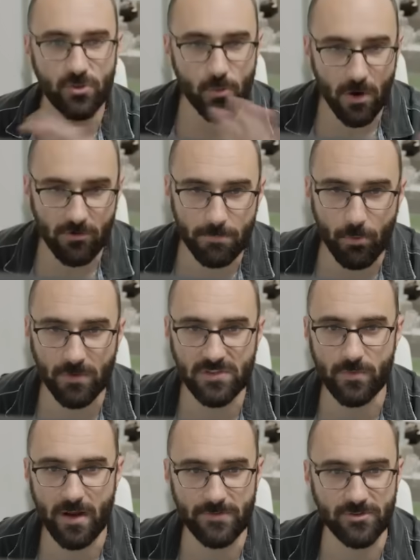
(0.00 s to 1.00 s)
two hundred points
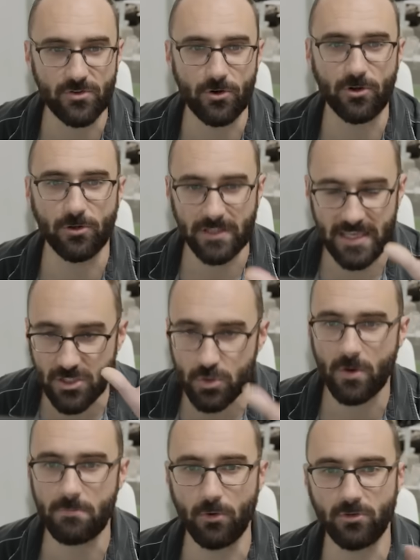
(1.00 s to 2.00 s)
around the circle, each
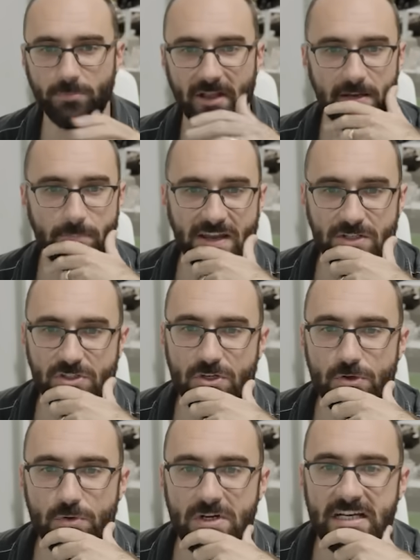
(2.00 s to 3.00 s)
one multiplied by
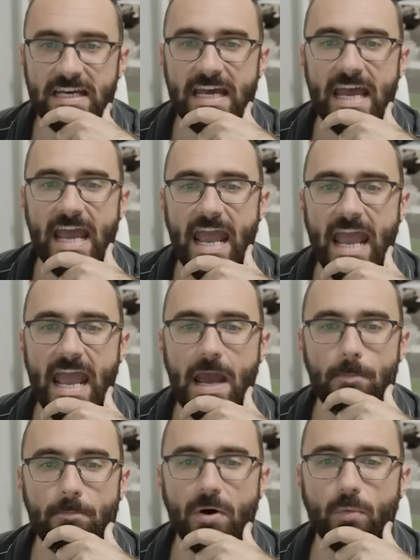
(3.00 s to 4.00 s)
two,
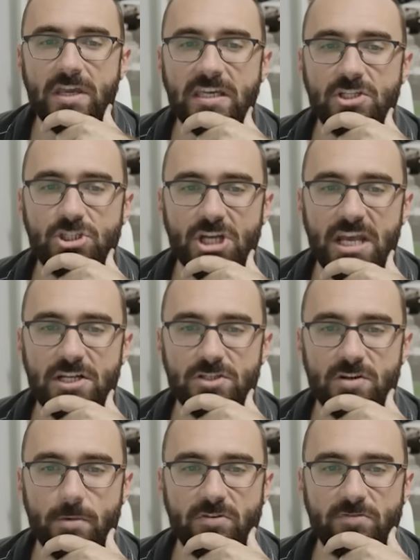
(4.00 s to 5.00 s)
but we can change the
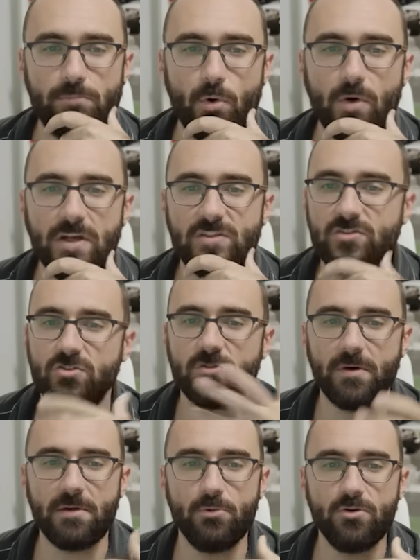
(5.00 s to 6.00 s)
number of points just
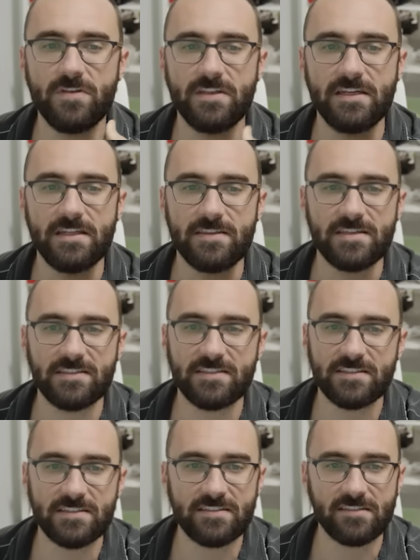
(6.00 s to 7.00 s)
by moving this
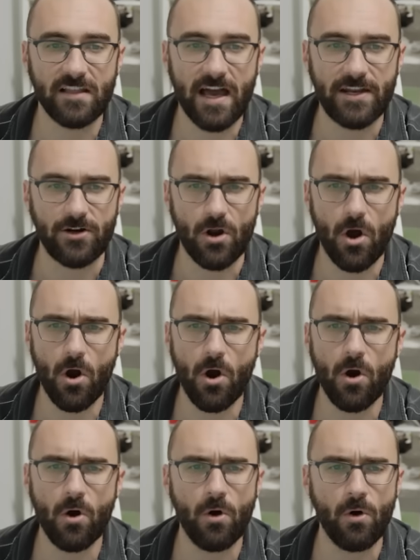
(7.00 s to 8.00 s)
slider.
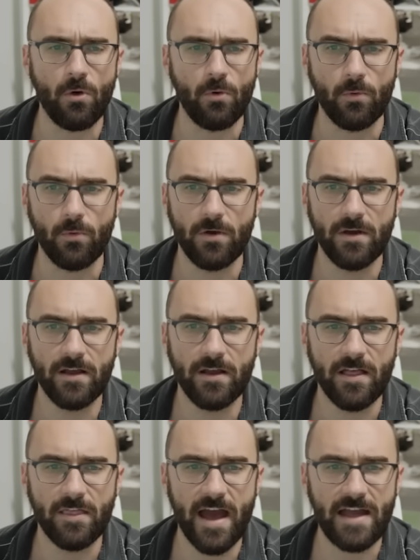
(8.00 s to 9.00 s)
Oh,
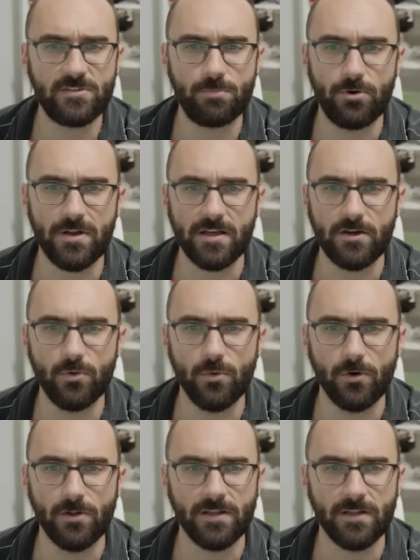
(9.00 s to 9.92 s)
that's pretty cool.